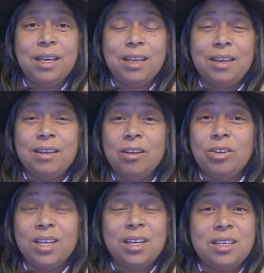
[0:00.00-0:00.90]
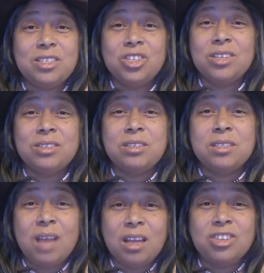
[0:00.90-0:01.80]
You know, it is just
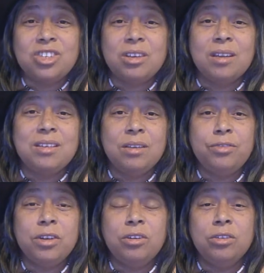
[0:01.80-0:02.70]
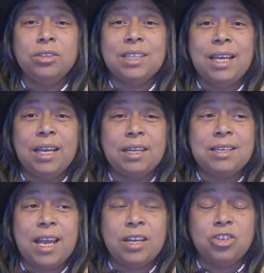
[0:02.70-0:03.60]
such a difficult
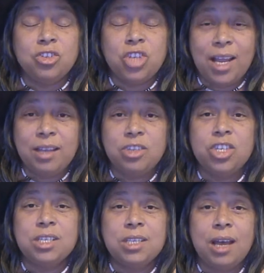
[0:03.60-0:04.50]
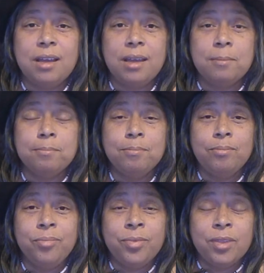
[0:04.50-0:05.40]
and challenging time.
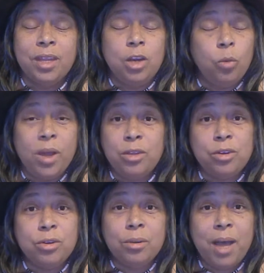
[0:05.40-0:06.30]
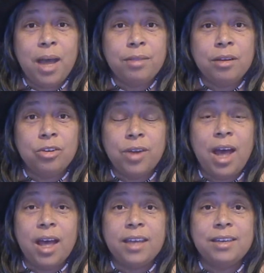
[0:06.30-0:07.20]
You know, whether you're empathic or
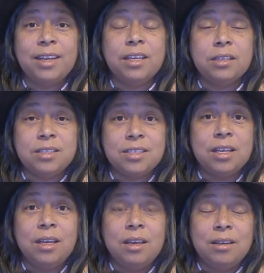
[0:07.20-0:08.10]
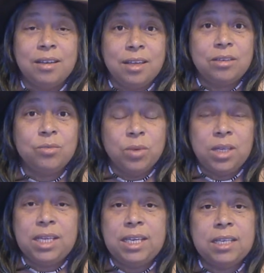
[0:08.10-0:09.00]
not, it
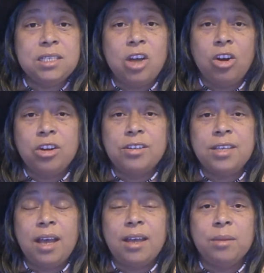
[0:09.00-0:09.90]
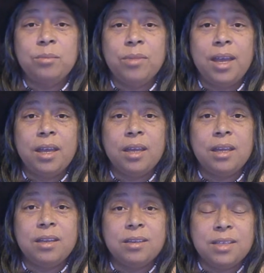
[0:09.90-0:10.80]
really is a hard time,
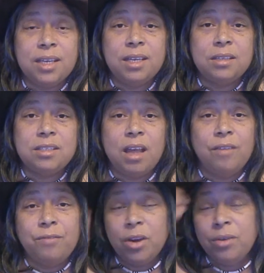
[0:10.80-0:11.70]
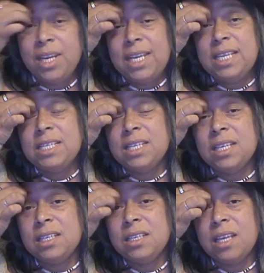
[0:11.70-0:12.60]
and it's very
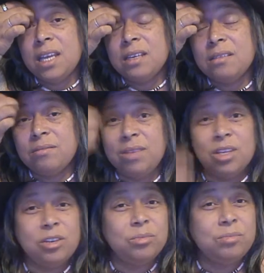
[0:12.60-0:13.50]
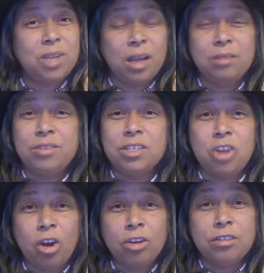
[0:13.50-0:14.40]
easy to get, you know, kind of
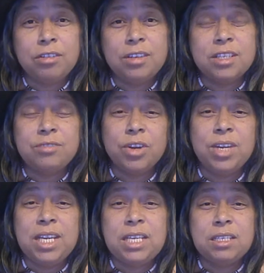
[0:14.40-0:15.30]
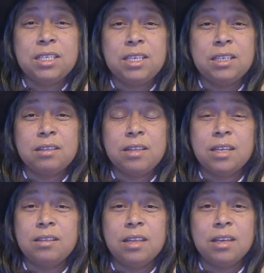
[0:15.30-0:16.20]
disheartened. It's very easy to
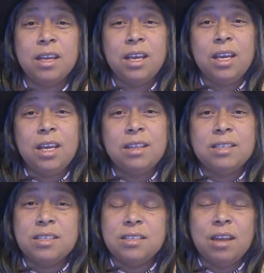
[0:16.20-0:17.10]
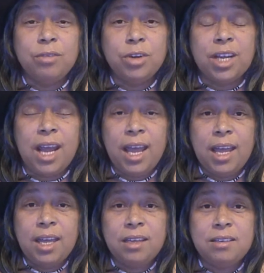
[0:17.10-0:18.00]
think that this is never going to
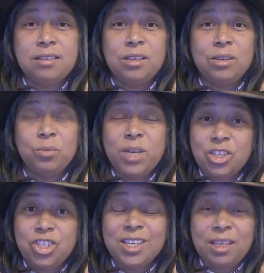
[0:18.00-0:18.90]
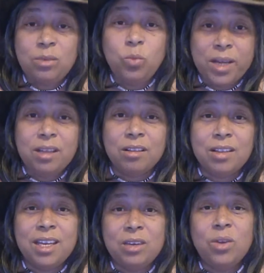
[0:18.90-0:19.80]
end, which it will.
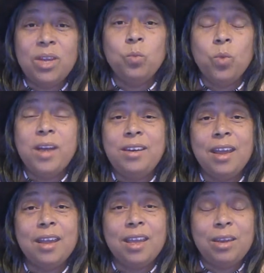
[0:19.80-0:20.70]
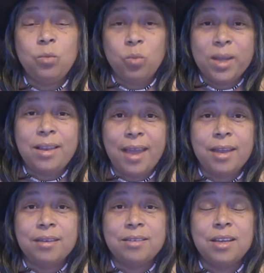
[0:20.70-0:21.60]
It one day it will
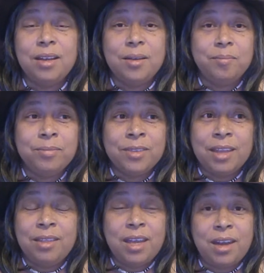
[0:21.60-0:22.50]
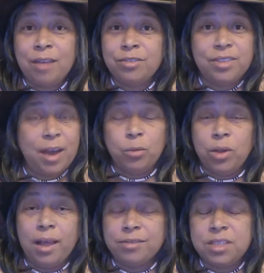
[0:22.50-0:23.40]
end, and then after that
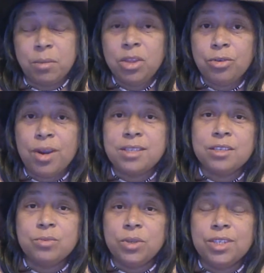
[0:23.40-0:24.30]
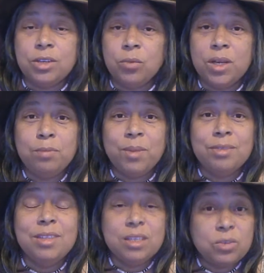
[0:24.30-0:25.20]
we'll have some other crisis we'll deal with,
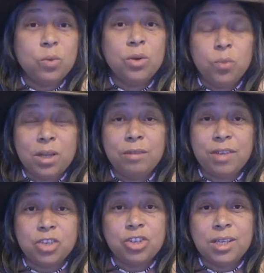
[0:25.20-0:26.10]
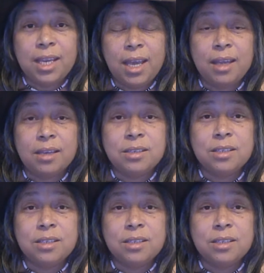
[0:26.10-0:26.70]
but this one will eventually end.